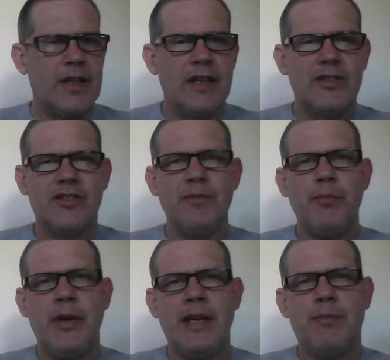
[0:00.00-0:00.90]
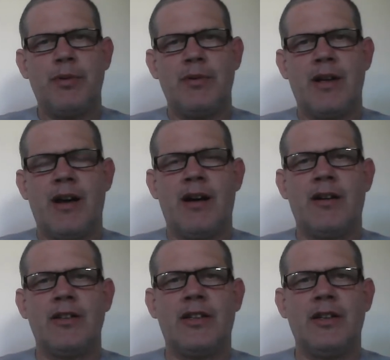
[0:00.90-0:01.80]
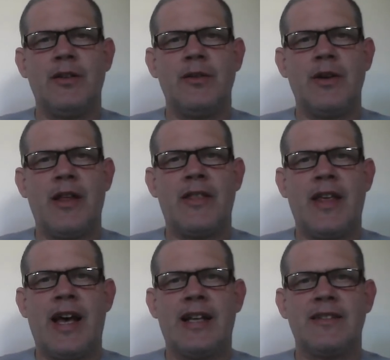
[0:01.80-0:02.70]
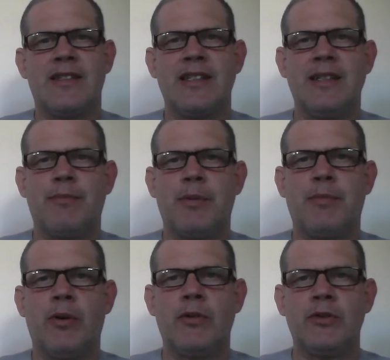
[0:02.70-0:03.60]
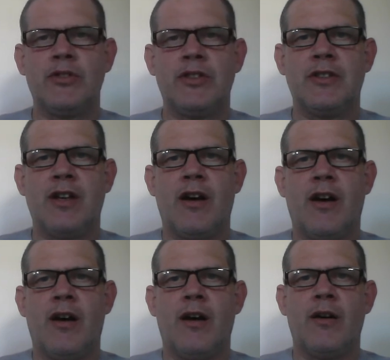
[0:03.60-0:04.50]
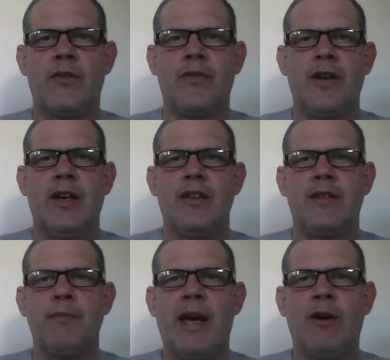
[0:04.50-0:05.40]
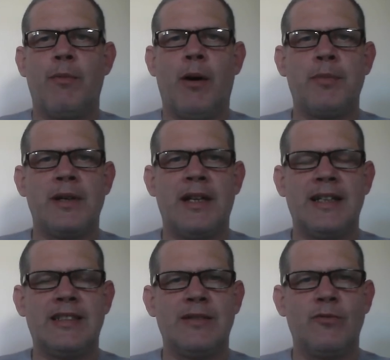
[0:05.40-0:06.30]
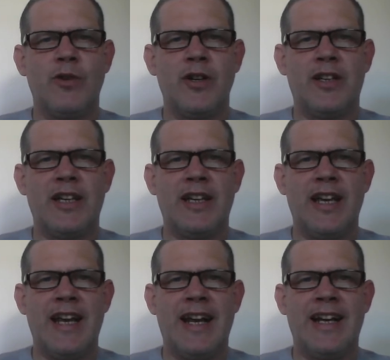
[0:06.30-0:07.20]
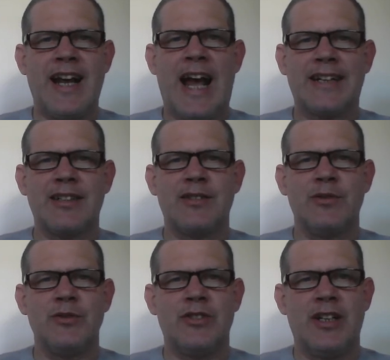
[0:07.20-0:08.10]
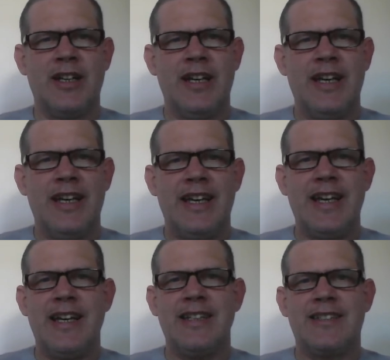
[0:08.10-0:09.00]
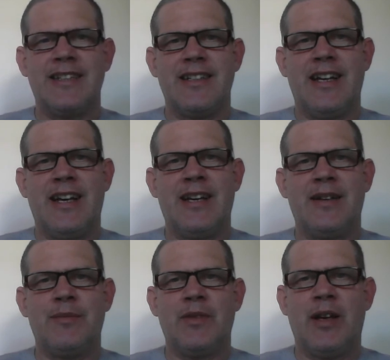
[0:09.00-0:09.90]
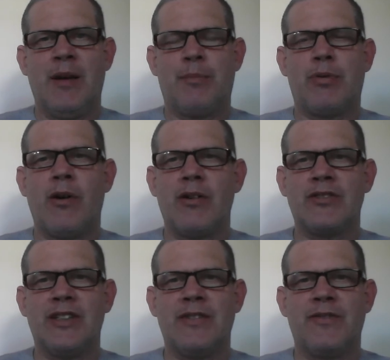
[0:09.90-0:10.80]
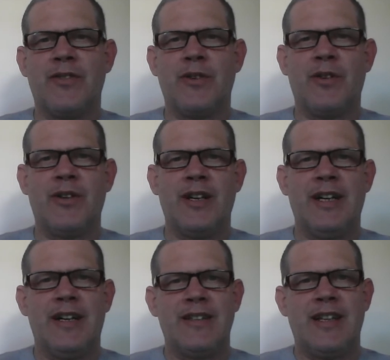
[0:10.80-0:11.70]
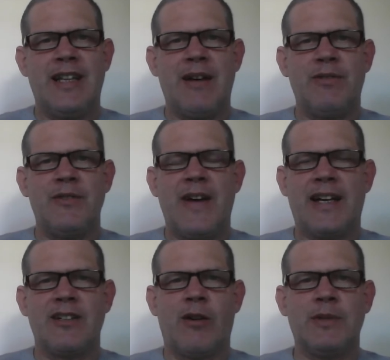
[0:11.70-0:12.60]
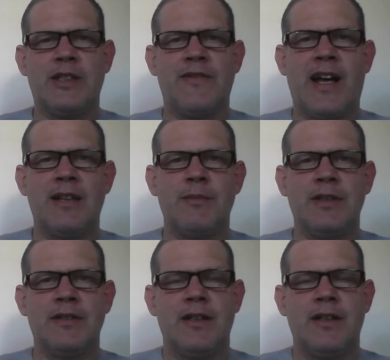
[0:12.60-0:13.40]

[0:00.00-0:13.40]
Some people argue that the proportion of the male population working in agriculture is a proxy for the level of economic development.